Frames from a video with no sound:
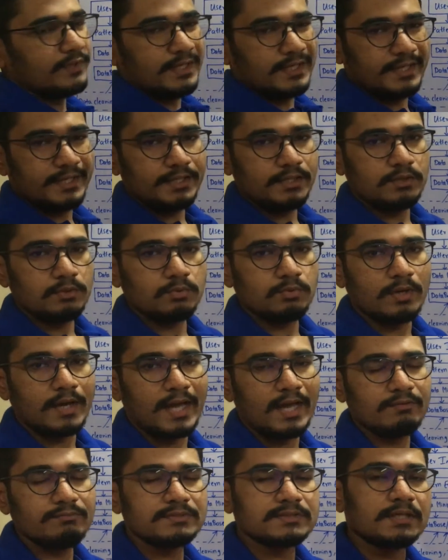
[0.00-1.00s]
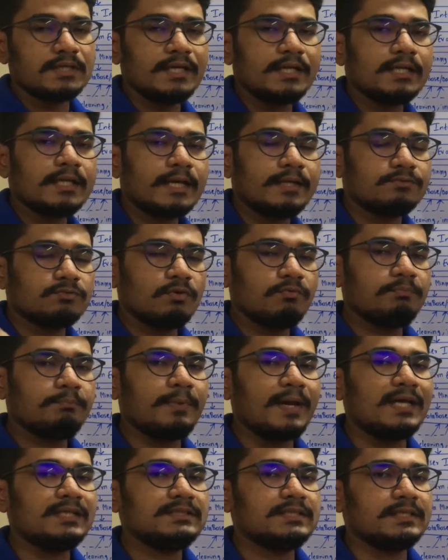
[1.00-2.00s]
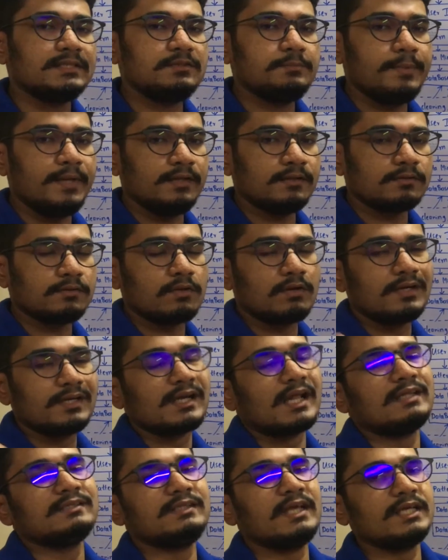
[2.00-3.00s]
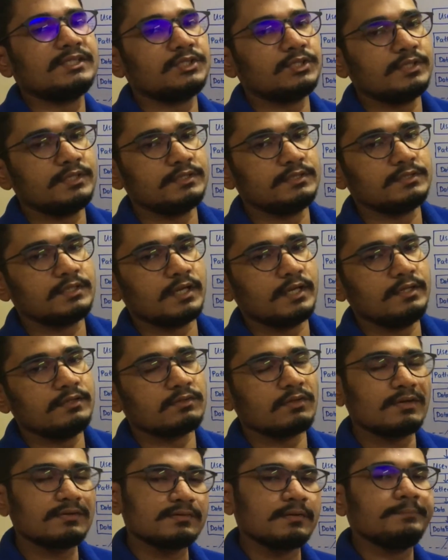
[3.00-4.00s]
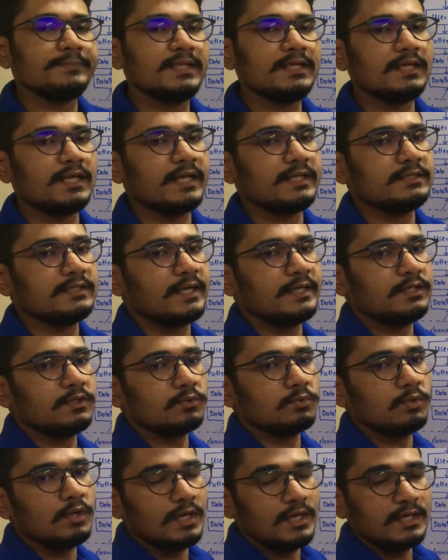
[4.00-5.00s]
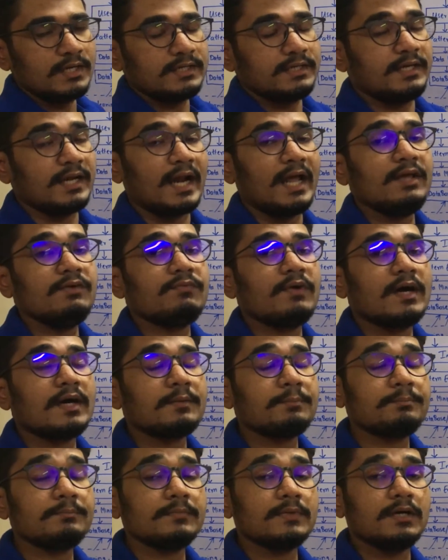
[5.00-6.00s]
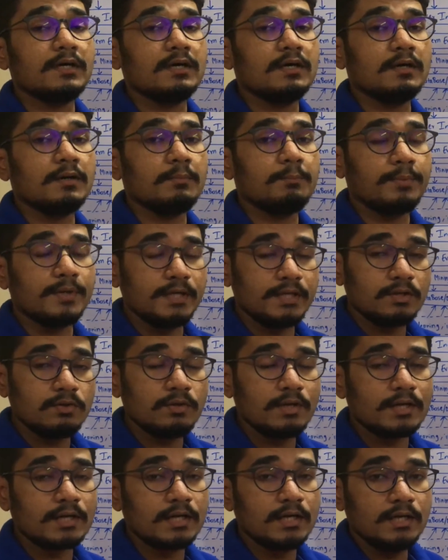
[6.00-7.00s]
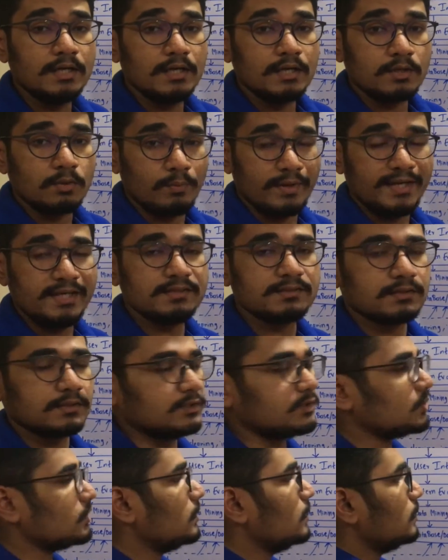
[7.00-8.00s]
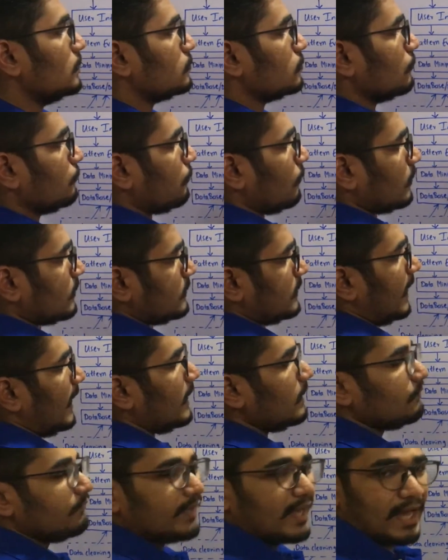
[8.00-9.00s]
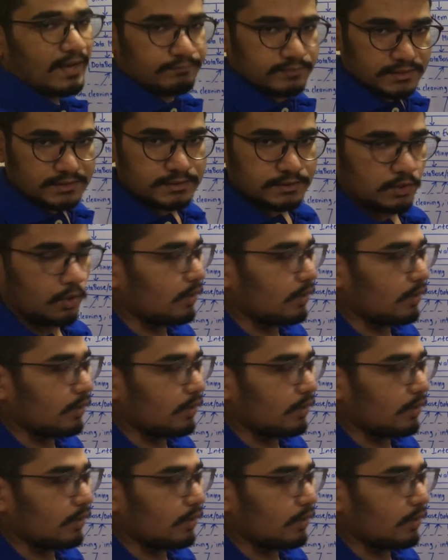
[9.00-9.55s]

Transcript: we need to have certain kinds of past experience or transaction histories or something like that to drive our particular query search. So for that we have this